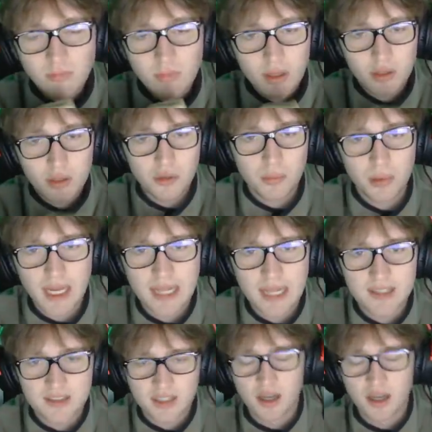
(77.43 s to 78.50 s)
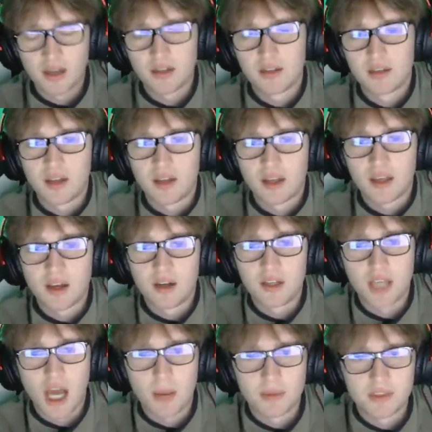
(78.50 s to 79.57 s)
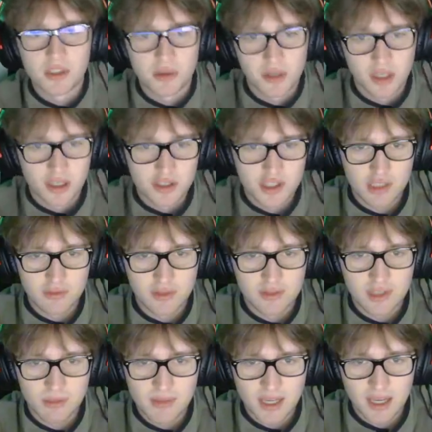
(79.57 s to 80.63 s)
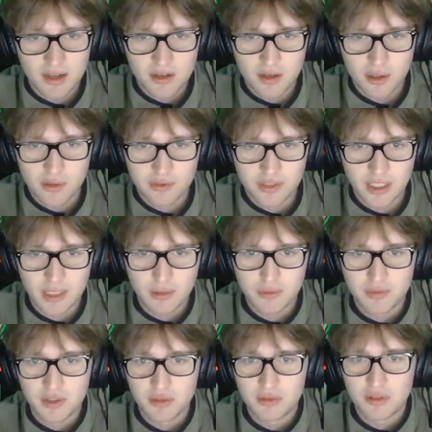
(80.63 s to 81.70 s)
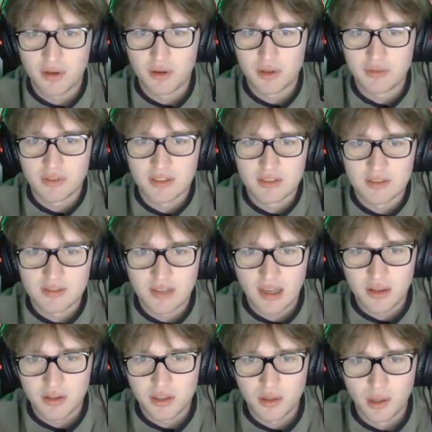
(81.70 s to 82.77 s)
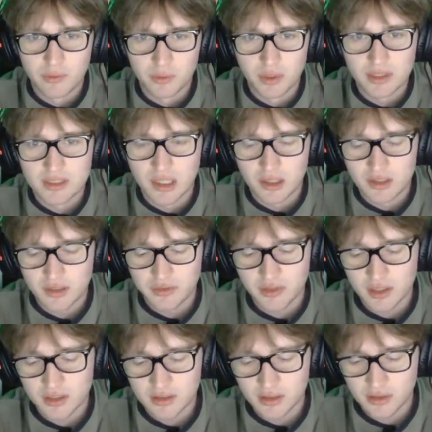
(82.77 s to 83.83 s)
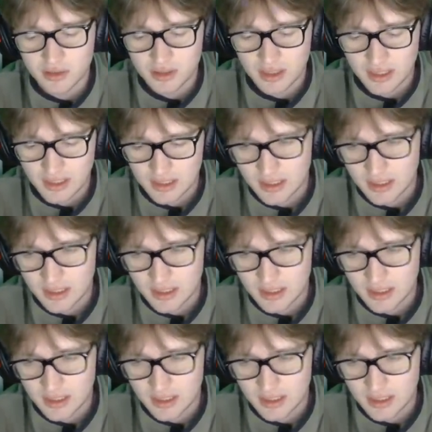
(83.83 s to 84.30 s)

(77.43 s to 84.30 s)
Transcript: you play against a gun Yamato or Gun Shiv and you tell me they got nerfed, like you don't even really tell a difference. So it's like,